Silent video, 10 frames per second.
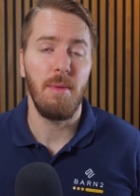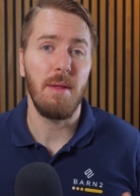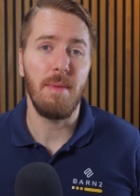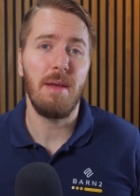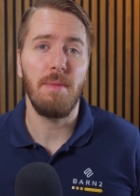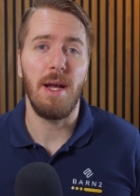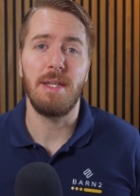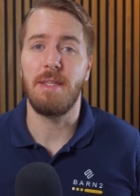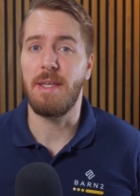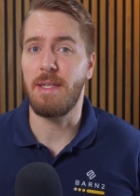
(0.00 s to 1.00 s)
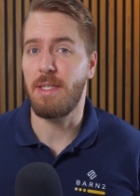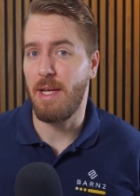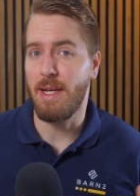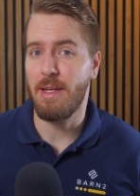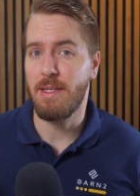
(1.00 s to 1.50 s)
but it may apply to things
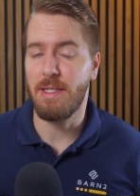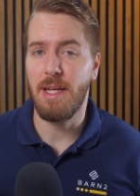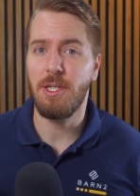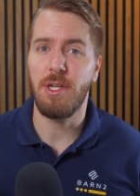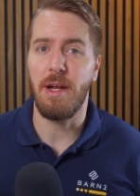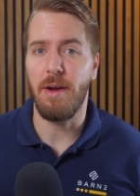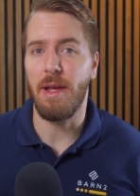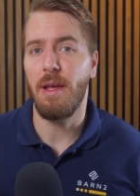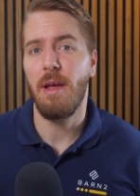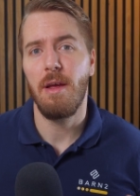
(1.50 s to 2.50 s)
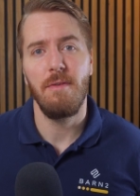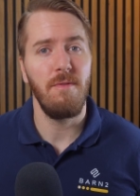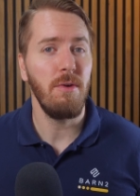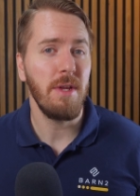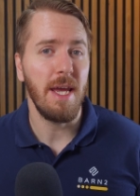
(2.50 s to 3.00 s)
like stationery,
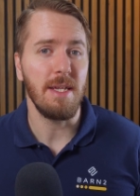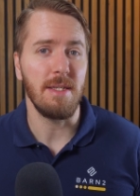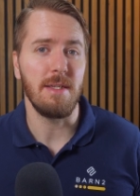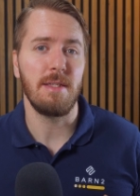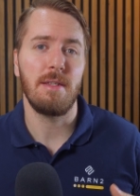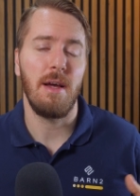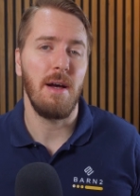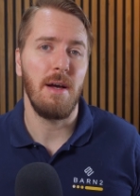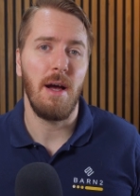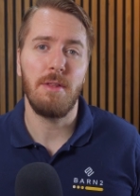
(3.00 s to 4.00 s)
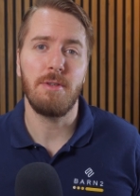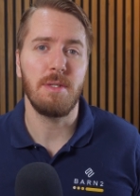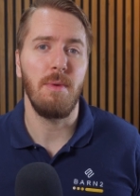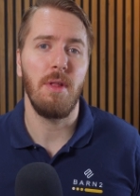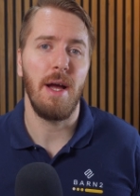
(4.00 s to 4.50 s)
phone cases, uh, other
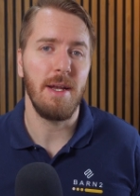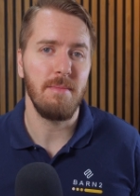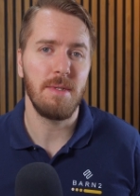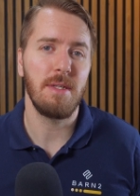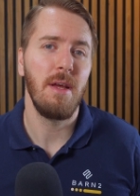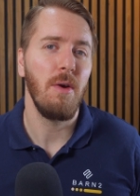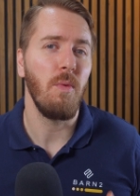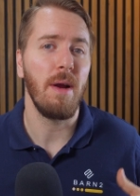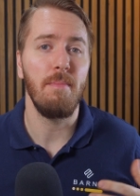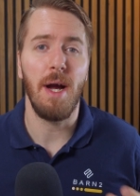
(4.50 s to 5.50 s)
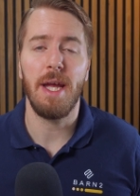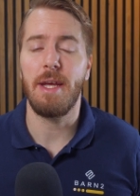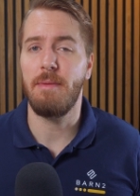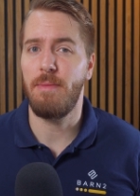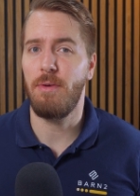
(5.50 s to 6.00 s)
small items where
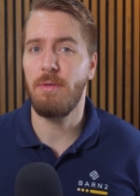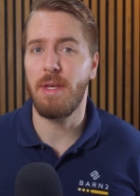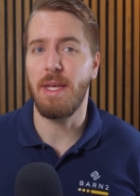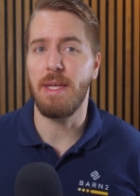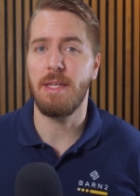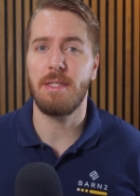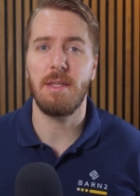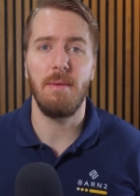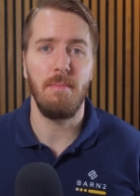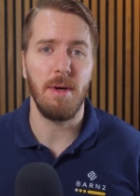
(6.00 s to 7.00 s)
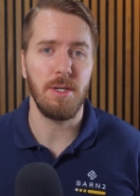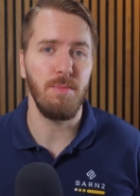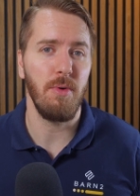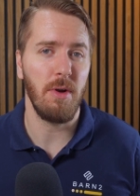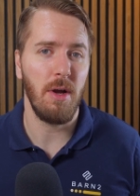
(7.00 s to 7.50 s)
buying in bulk is much
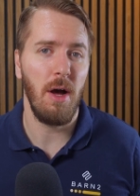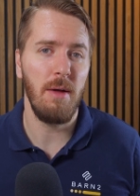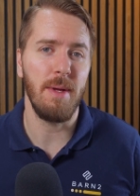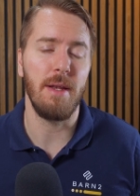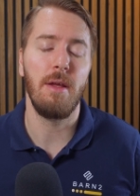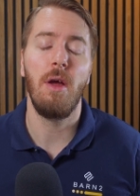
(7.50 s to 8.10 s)
more common.